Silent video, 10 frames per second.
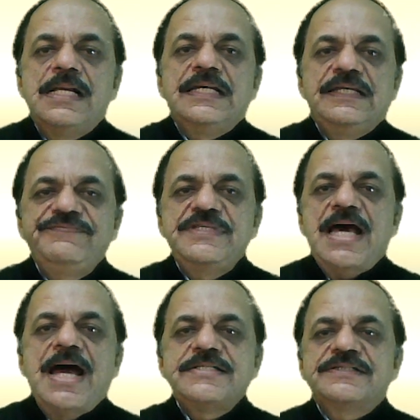If the
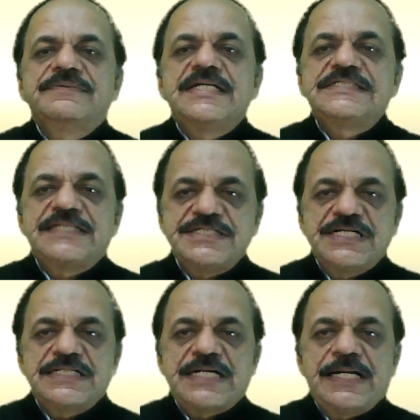item gets
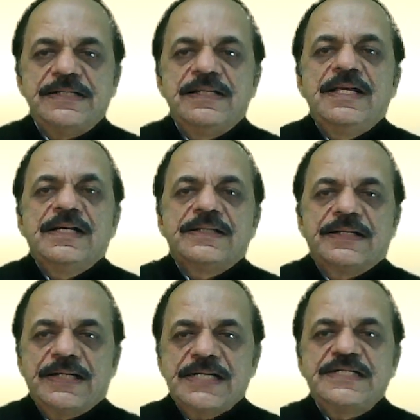rejected,
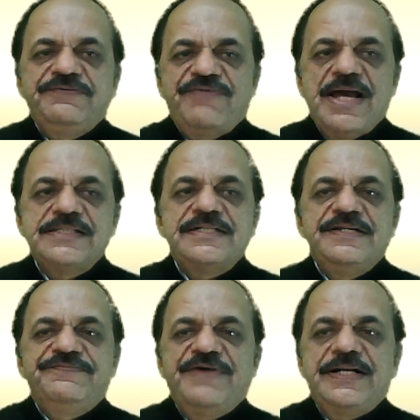rectify the
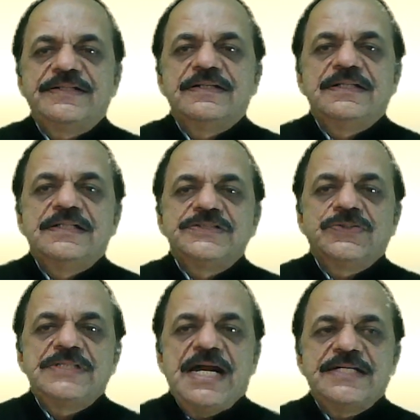defect so
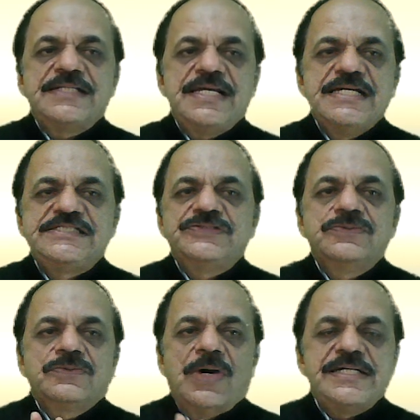that they
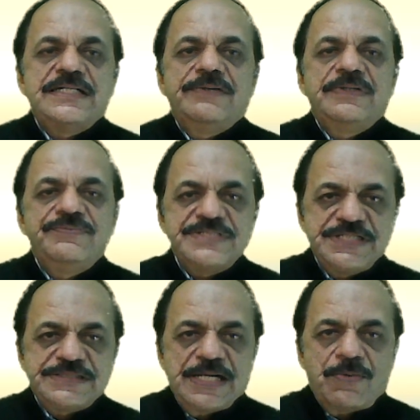achieve quality level which
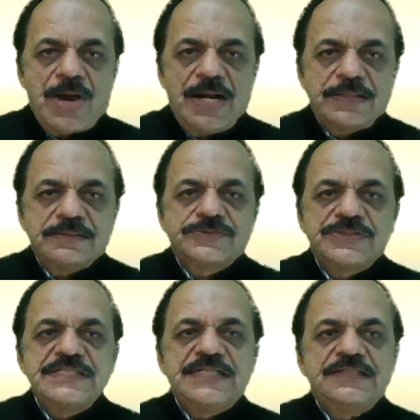is required. So
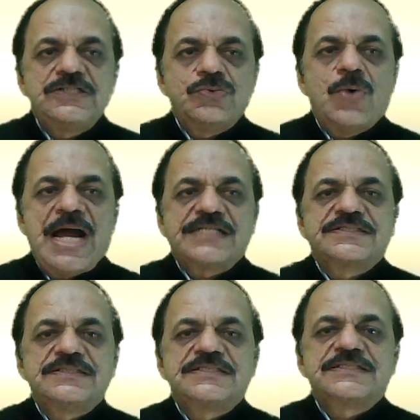these are the two
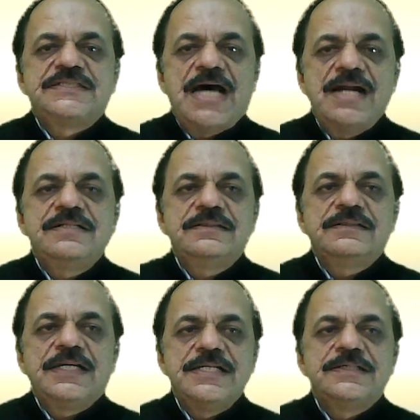actions done
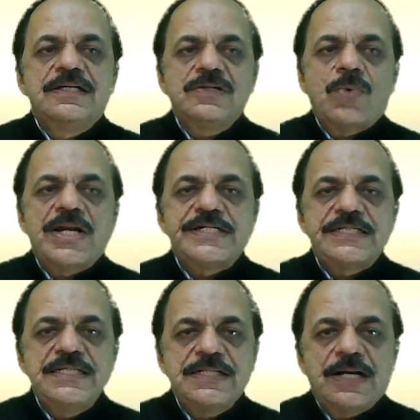in
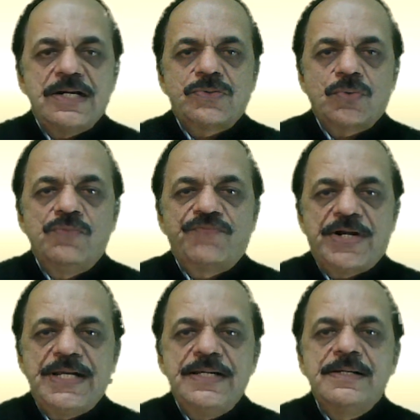quality control for
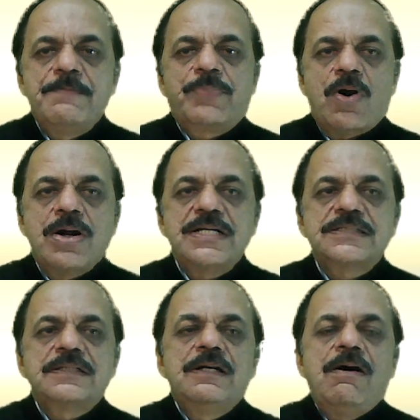a
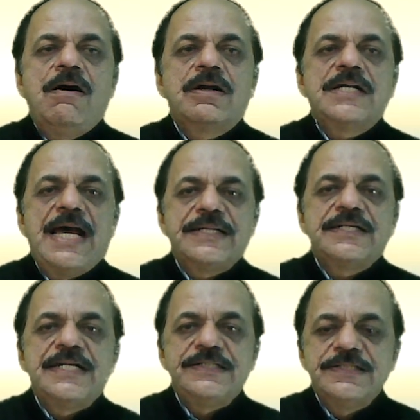product or an
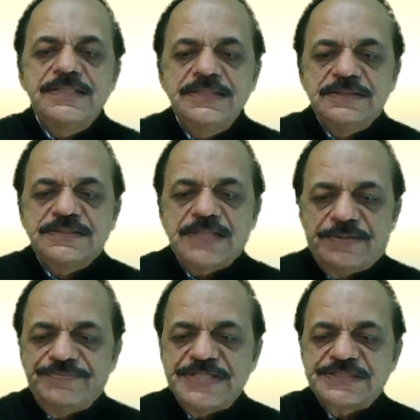end
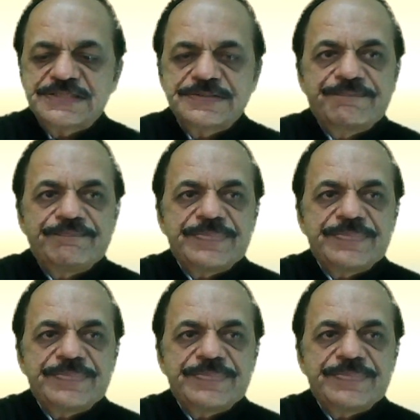service.